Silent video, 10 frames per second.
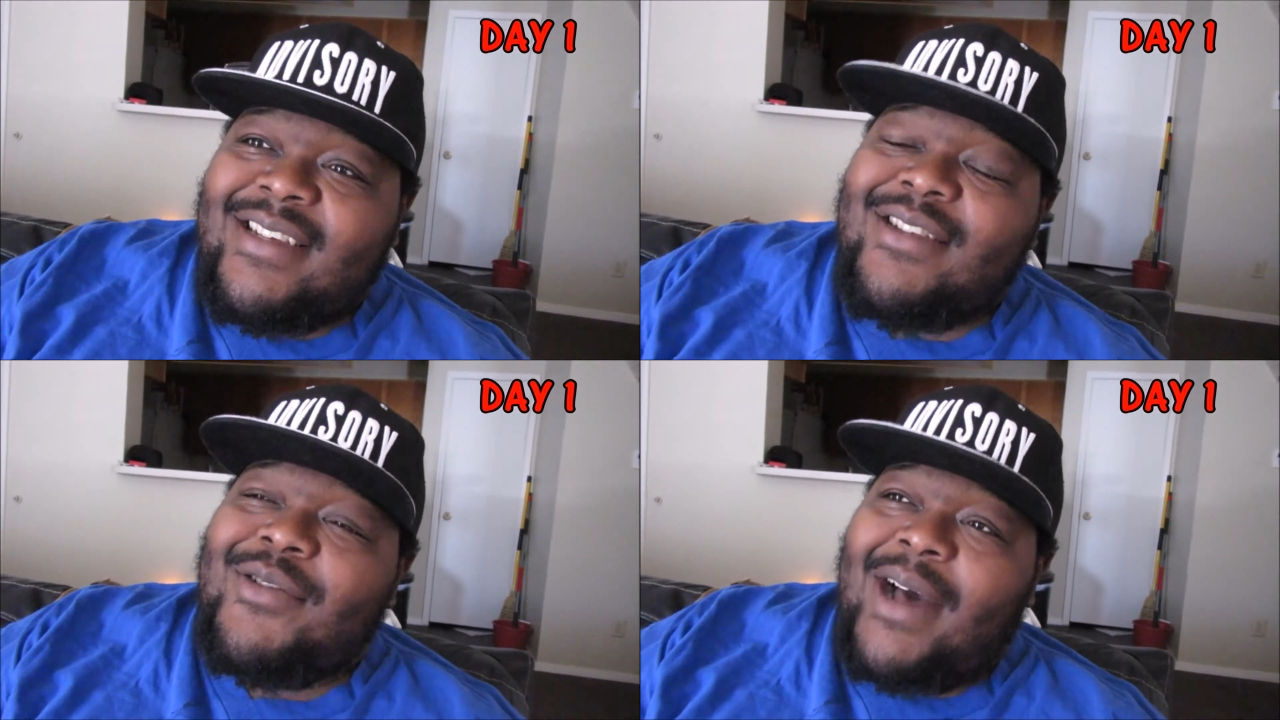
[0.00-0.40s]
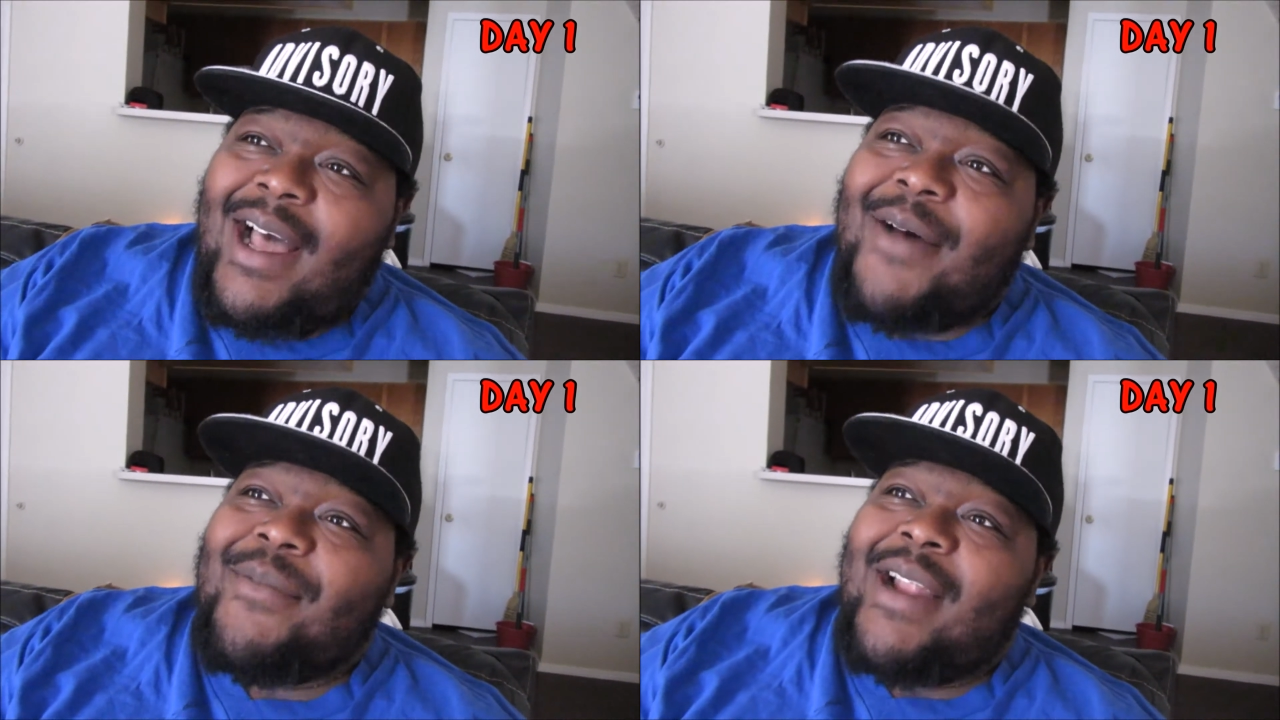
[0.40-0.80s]
You know what?
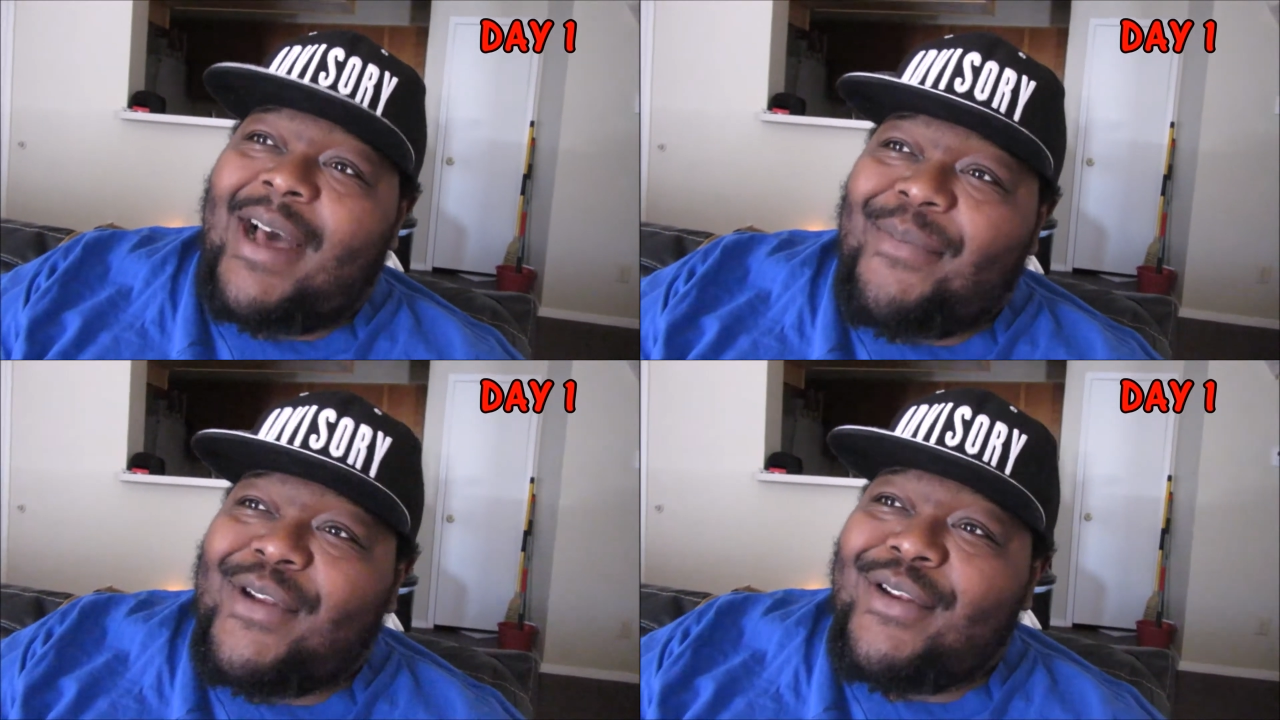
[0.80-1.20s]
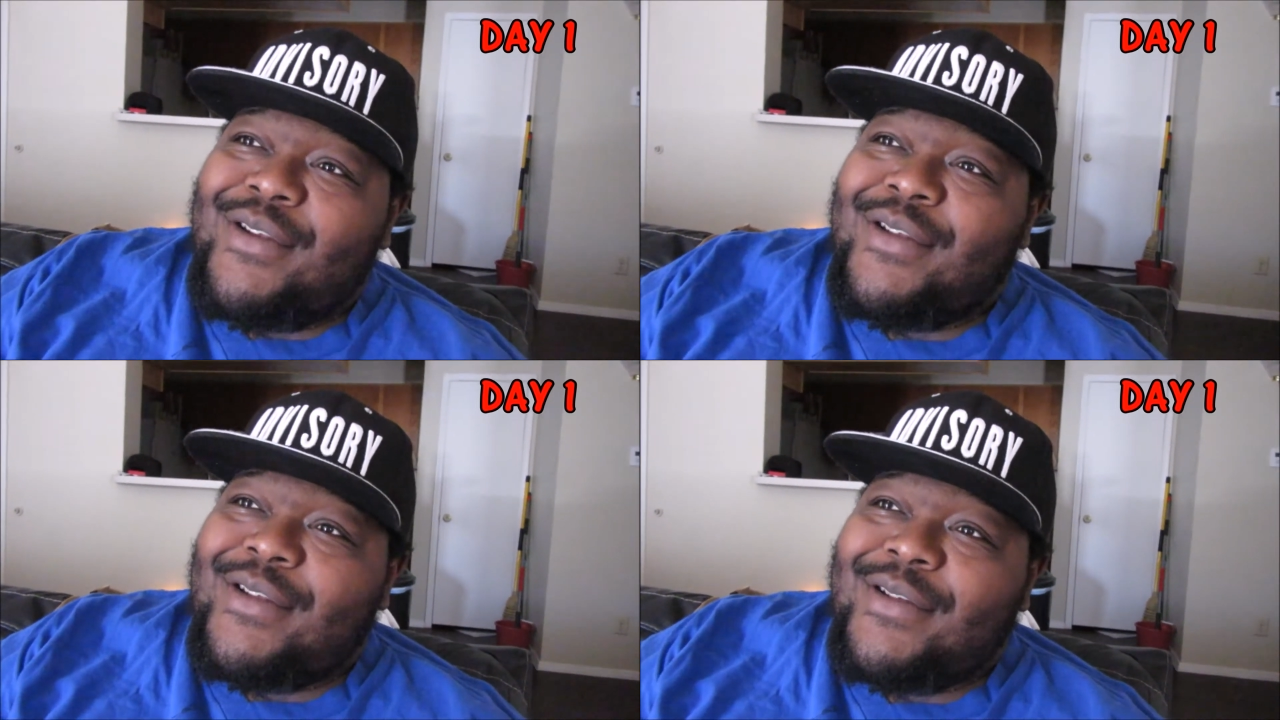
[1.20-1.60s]
I have not
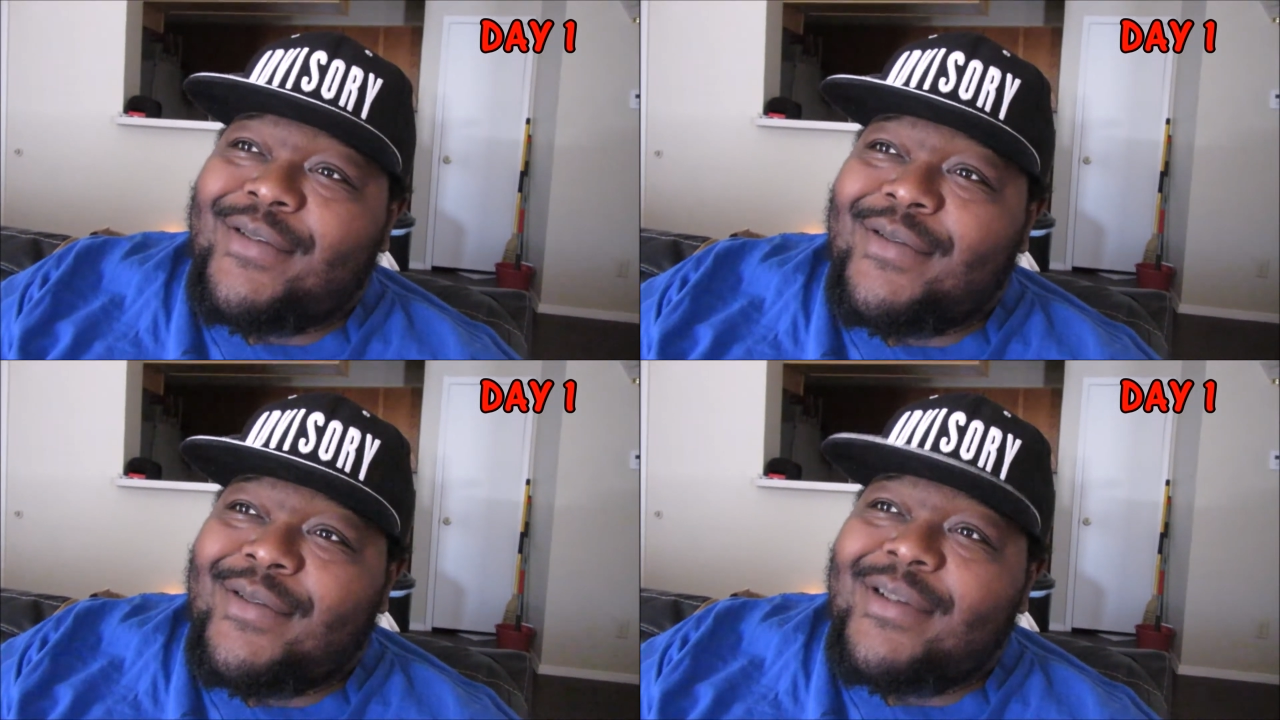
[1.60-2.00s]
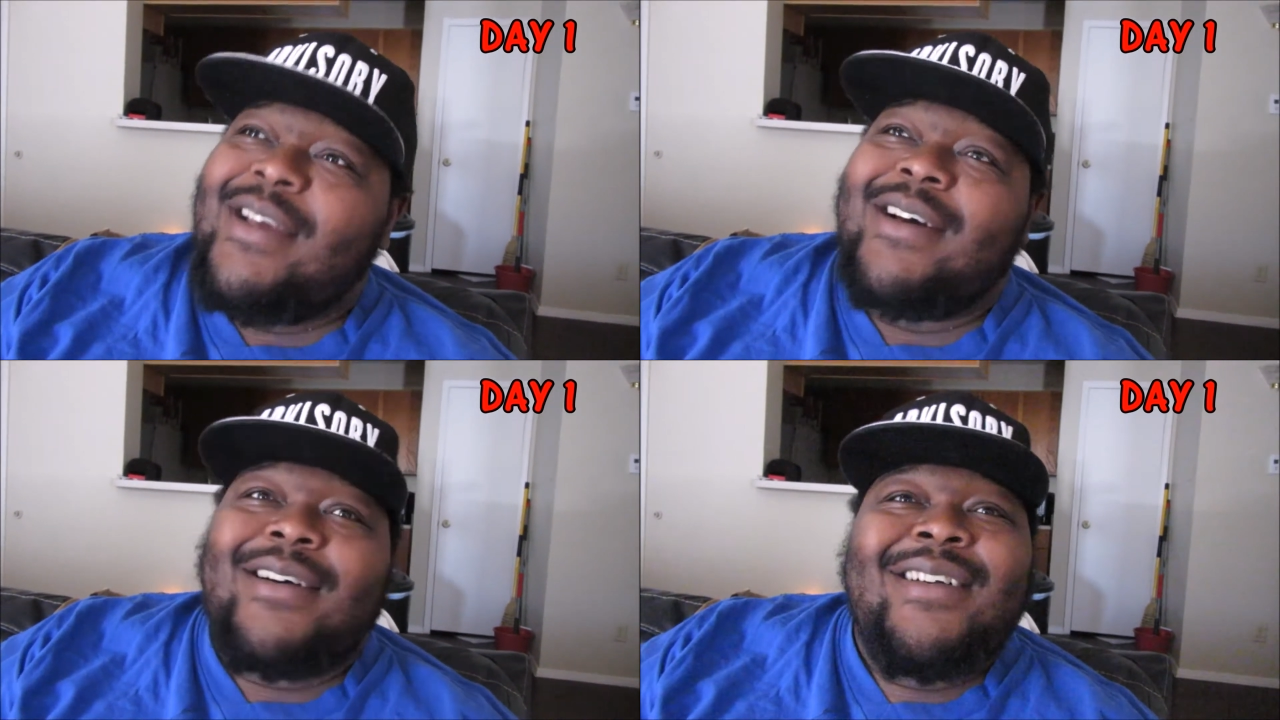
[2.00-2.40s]
been,
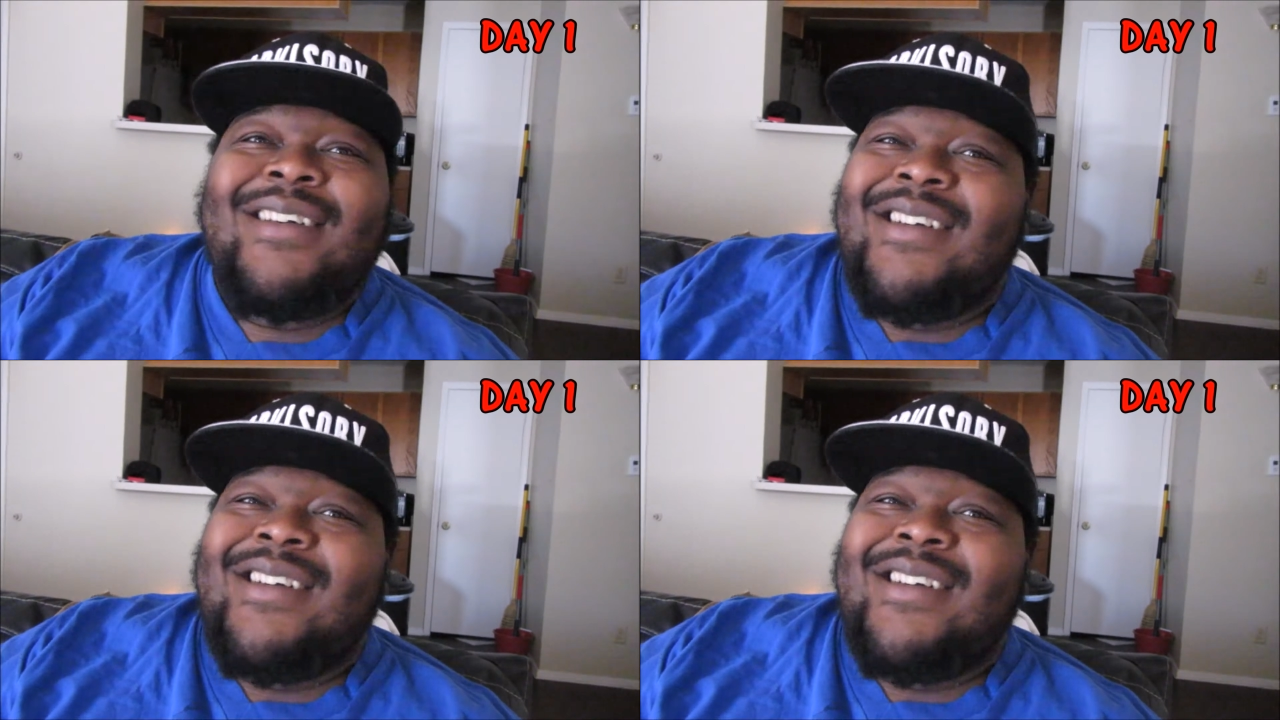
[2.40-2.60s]
yeah.